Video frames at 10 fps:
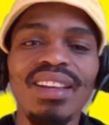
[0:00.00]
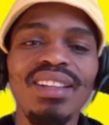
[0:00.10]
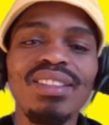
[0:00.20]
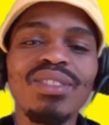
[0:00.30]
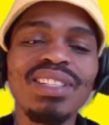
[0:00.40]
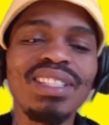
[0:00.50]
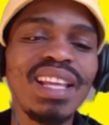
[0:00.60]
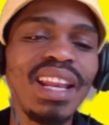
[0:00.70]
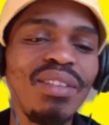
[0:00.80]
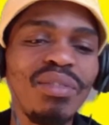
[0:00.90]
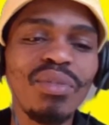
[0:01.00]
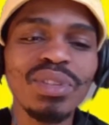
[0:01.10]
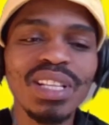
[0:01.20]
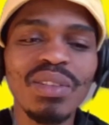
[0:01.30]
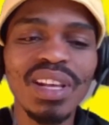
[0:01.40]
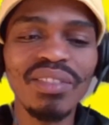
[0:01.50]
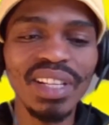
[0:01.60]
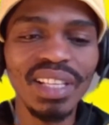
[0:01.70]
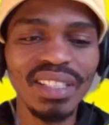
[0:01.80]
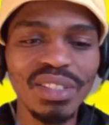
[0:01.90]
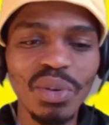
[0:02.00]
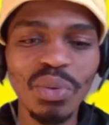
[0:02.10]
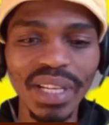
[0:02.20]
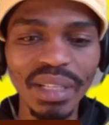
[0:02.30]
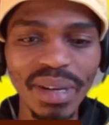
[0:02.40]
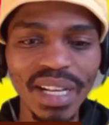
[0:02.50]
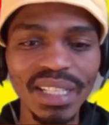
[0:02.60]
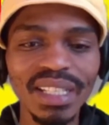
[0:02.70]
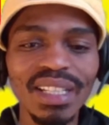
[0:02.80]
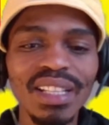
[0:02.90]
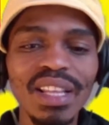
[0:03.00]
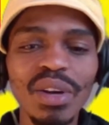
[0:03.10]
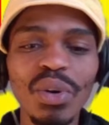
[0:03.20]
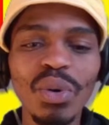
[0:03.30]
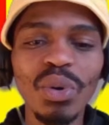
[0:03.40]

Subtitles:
It's not standing for South Africans only, but the whole